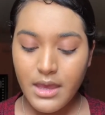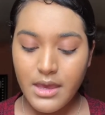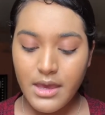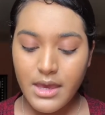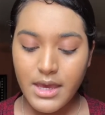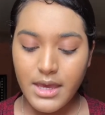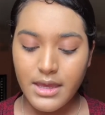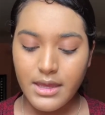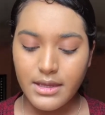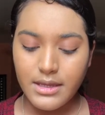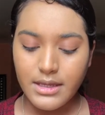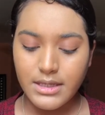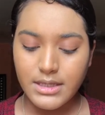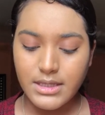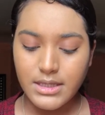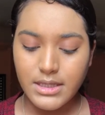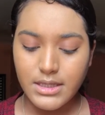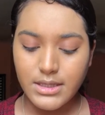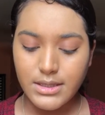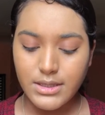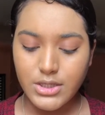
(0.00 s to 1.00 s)
and it's
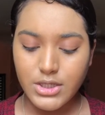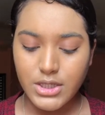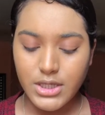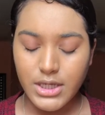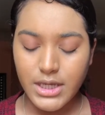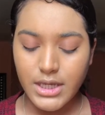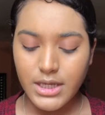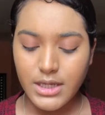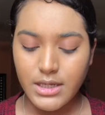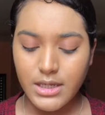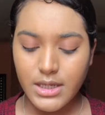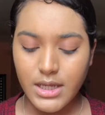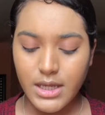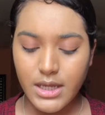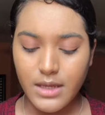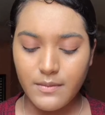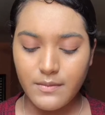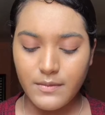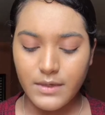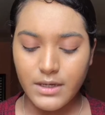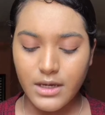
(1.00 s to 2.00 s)
in the shade
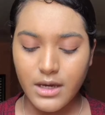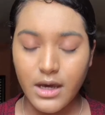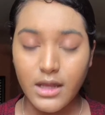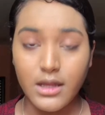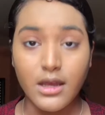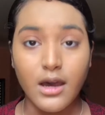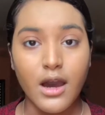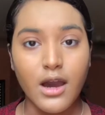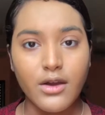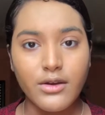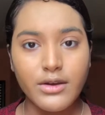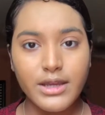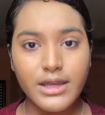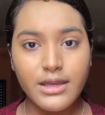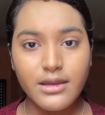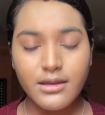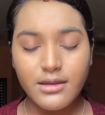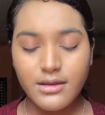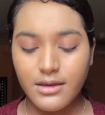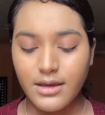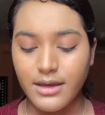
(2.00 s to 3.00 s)
named Kalahari.
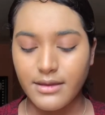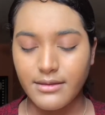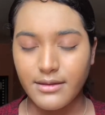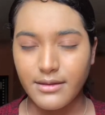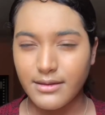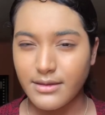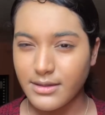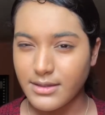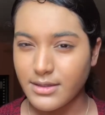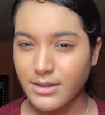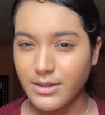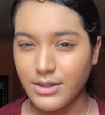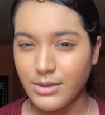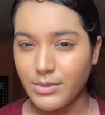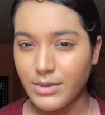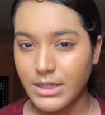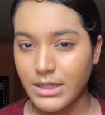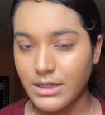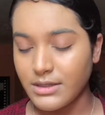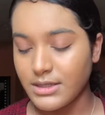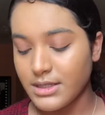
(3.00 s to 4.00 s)
I think that's how you
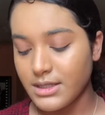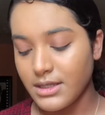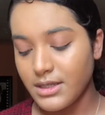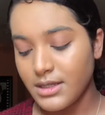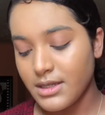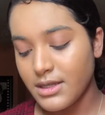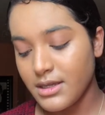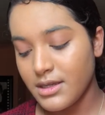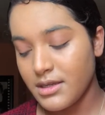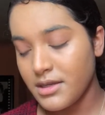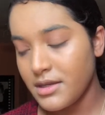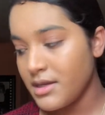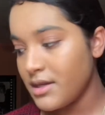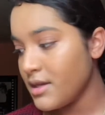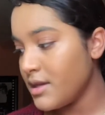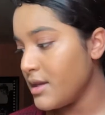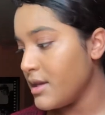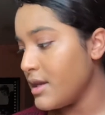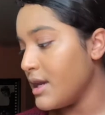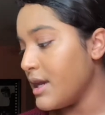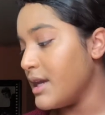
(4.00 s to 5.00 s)
pronounce it.
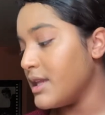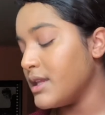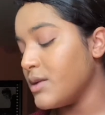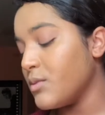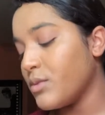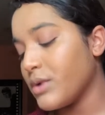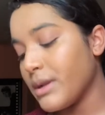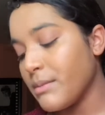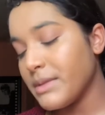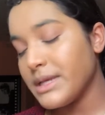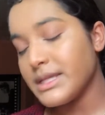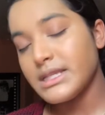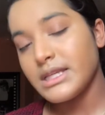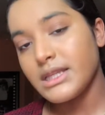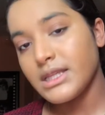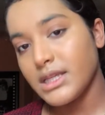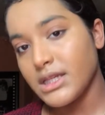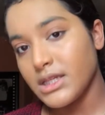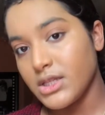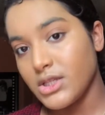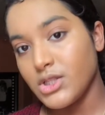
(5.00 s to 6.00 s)
And then what I'm basically
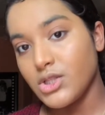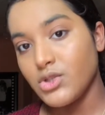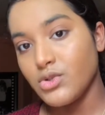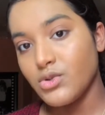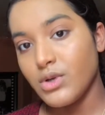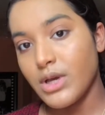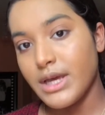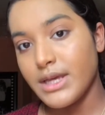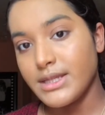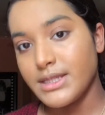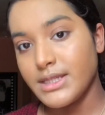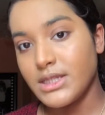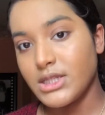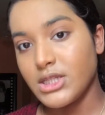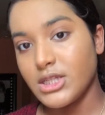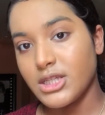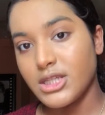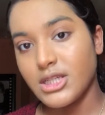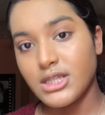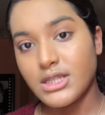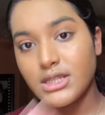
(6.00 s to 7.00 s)
gonna do is
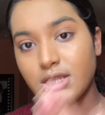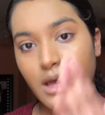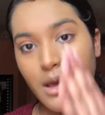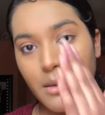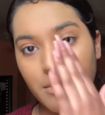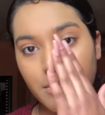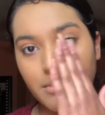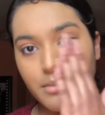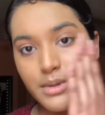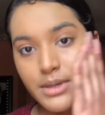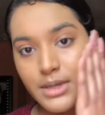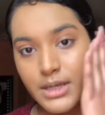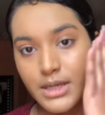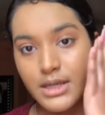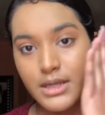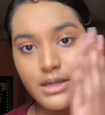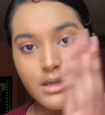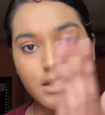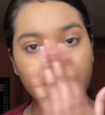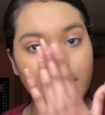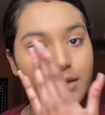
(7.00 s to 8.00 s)
just put
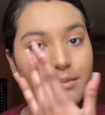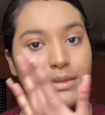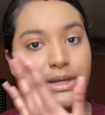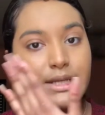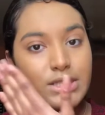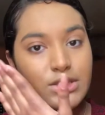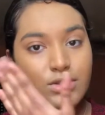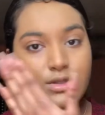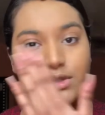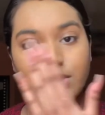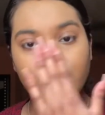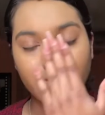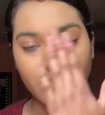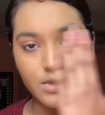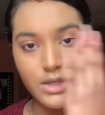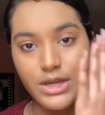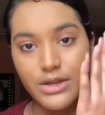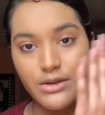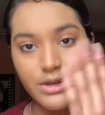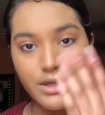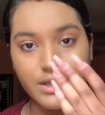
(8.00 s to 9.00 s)
it in my T-zone
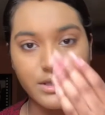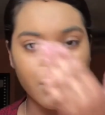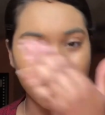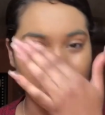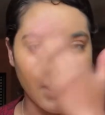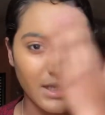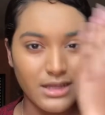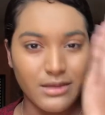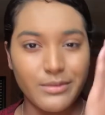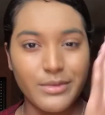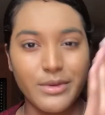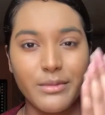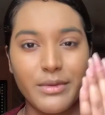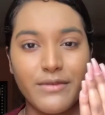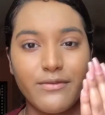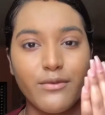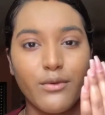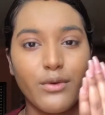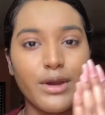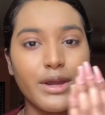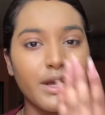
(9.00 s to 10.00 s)
area, so like a little bit on my
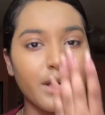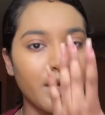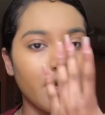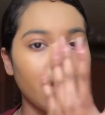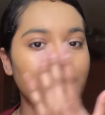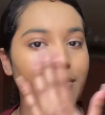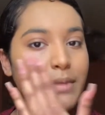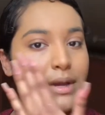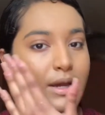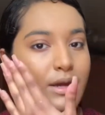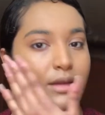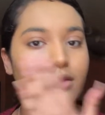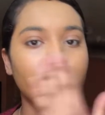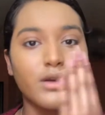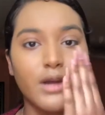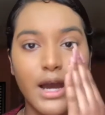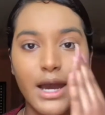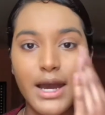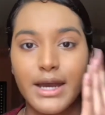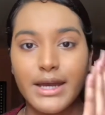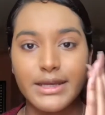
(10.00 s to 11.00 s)
forehead, my under
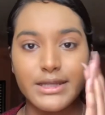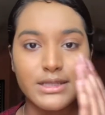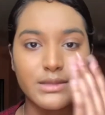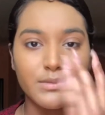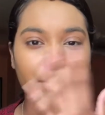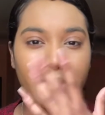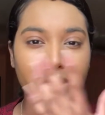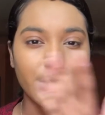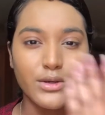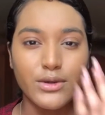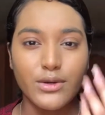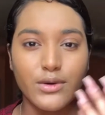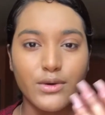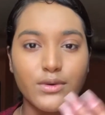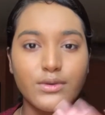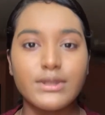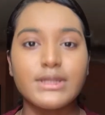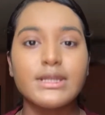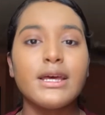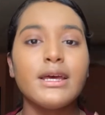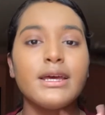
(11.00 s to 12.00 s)
eyes, my
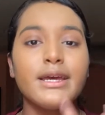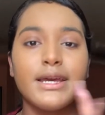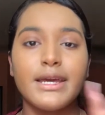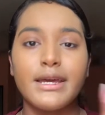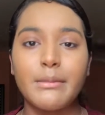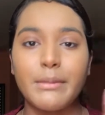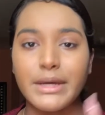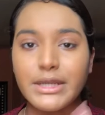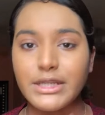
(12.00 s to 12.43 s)
nose, and my